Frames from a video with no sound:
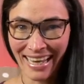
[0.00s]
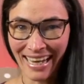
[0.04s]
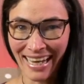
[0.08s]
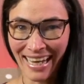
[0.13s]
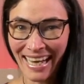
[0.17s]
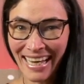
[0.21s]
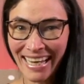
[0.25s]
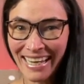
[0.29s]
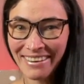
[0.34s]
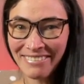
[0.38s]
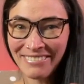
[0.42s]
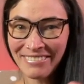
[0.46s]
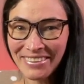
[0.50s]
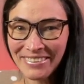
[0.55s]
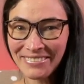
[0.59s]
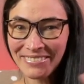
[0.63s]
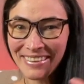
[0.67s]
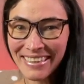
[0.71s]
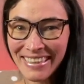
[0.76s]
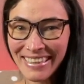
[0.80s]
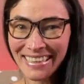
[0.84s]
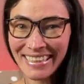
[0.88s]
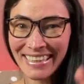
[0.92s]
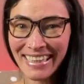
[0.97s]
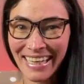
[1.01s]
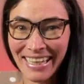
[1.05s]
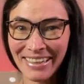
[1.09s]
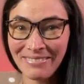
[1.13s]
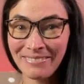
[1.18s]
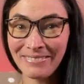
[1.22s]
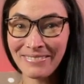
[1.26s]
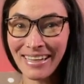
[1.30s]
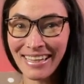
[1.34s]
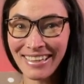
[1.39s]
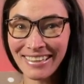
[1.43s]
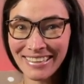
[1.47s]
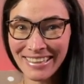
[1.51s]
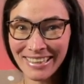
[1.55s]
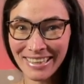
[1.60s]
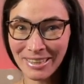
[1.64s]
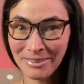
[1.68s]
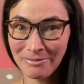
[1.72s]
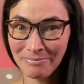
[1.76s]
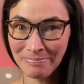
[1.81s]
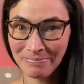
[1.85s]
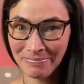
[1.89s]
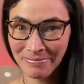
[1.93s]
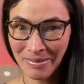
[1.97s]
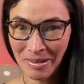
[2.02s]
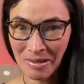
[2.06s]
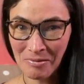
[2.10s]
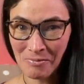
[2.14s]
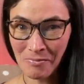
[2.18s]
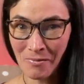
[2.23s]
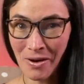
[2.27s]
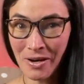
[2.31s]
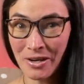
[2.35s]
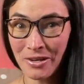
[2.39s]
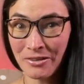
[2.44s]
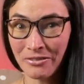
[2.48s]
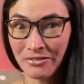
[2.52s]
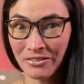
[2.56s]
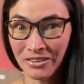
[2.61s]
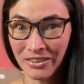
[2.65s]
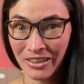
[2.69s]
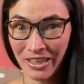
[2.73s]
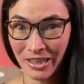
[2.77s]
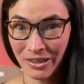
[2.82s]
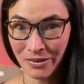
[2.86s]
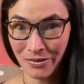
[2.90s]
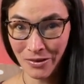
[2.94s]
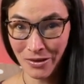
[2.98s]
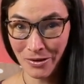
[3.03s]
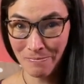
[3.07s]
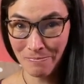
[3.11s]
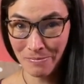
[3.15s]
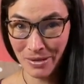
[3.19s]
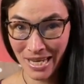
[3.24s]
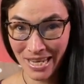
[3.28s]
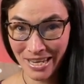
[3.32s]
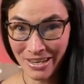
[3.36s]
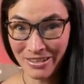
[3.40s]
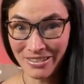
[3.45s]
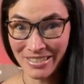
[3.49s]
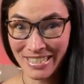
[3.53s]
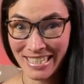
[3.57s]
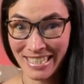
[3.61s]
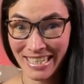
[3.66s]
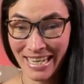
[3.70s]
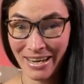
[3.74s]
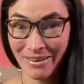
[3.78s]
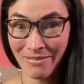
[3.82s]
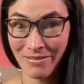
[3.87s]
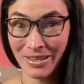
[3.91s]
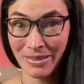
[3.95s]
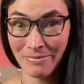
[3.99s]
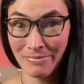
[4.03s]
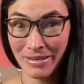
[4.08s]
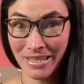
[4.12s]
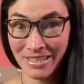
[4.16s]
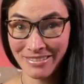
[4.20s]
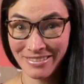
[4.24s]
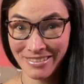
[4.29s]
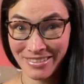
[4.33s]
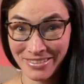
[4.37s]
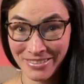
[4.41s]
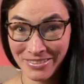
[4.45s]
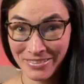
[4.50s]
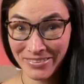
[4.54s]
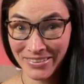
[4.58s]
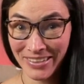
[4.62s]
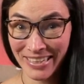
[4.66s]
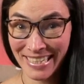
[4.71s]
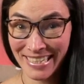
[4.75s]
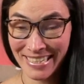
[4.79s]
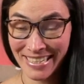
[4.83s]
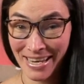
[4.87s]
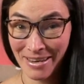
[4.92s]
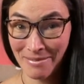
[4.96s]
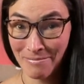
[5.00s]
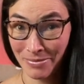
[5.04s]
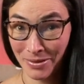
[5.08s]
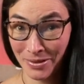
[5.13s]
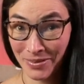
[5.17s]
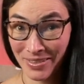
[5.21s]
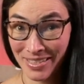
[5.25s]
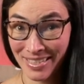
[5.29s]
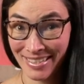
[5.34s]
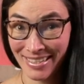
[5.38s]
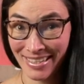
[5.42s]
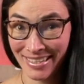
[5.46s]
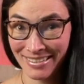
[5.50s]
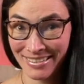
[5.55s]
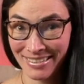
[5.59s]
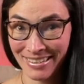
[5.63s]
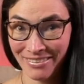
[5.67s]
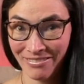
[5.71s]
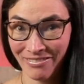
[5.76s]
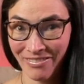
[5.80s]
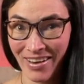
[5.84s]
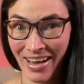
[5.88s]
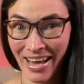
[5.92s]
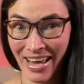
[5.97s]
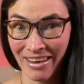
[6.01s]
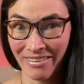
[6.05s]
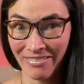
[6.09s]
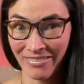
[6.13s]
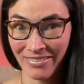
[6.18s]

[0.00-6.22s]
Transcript: Hi everyone, and welcome. Wonderful that you could be here today with me on Storytime 365.